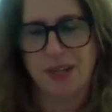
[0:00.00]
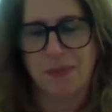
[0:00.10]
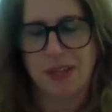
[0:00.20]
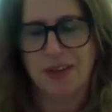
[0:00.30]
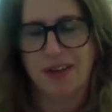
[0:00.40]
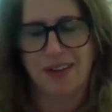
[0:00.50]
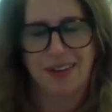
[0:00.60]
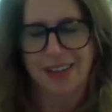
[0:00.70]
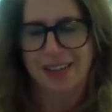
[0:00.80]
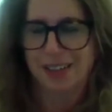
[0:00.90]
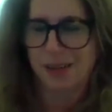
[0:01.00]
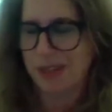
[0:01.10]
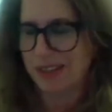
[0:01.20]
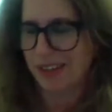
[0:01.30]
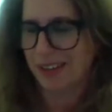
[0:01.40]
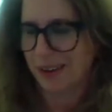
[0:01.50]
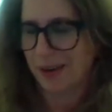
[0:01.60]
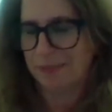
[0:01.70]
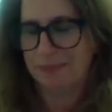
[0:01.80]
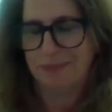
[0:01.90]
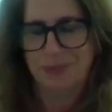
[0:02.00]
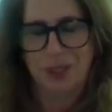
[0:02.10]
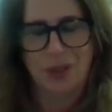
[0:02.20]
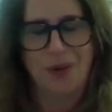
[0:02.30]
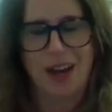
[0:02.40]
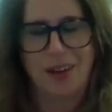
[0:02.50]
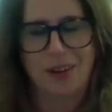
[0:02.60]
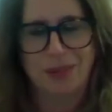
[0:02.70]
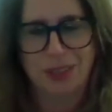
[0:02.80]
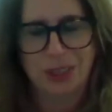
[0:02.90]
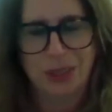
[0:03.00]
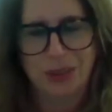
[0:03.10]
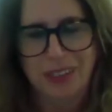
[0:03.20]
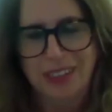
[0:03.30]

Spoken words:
Give me the lowdown on what you do.